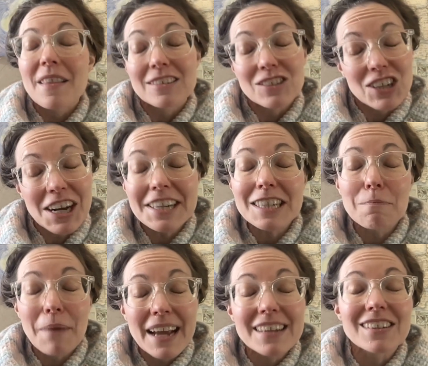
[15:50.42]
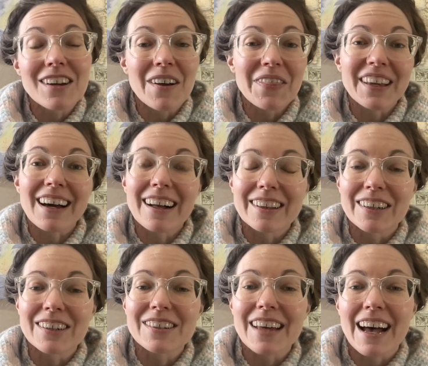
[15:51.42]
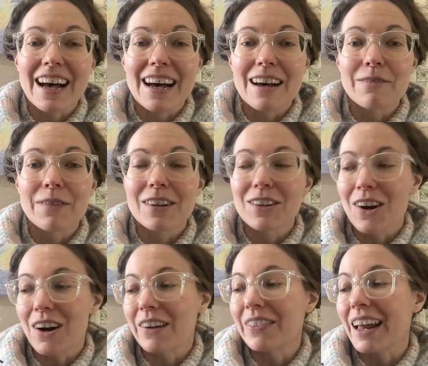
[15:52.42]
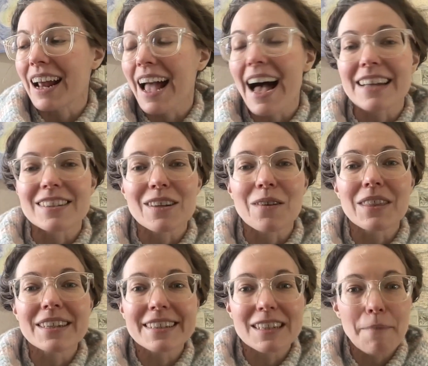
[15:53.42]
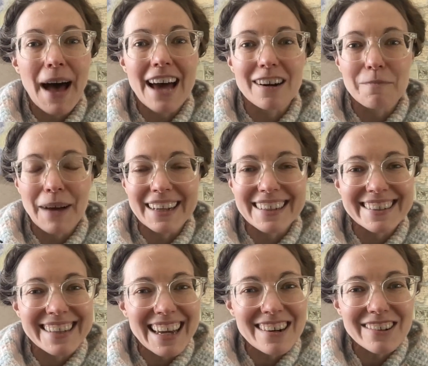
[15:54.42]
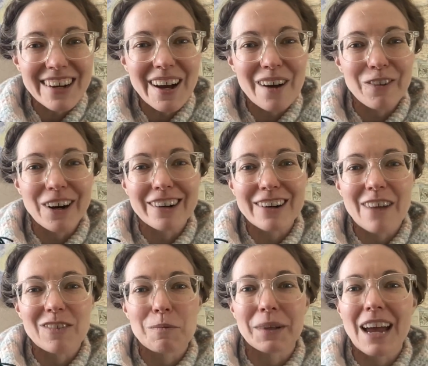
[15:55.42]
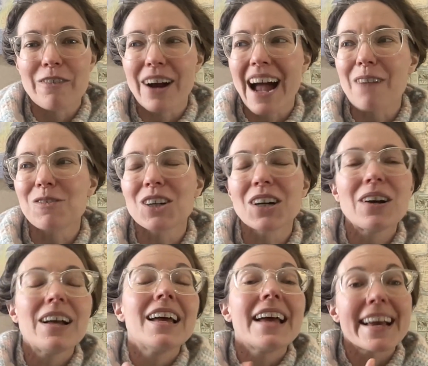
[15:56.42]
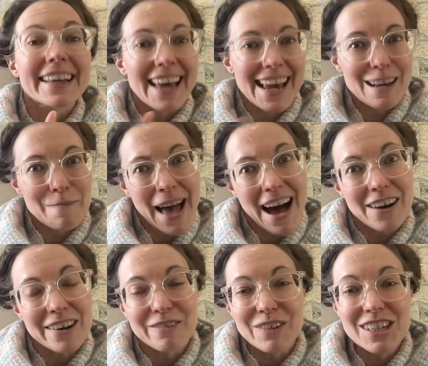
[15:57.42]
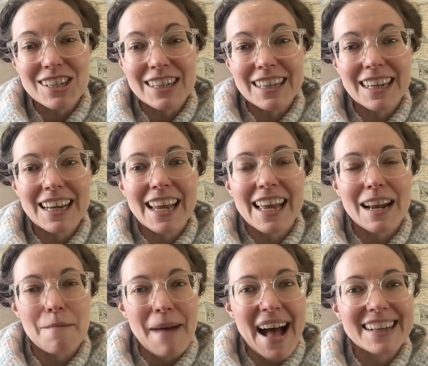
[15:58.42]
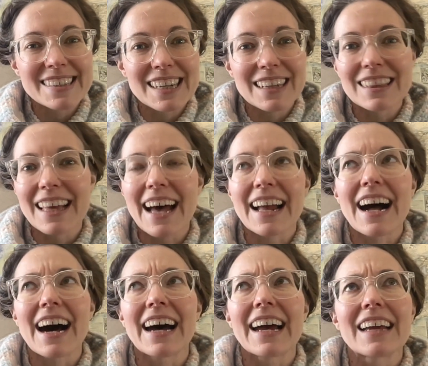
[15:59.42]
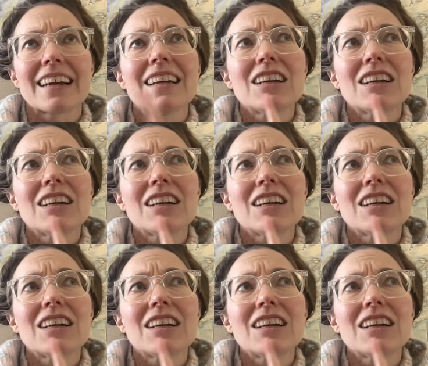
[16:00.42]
just based on the colors of yarn that I had. So this is a pattern by Cassandra over at Craftably Ever After. It came out originally in a magazine that I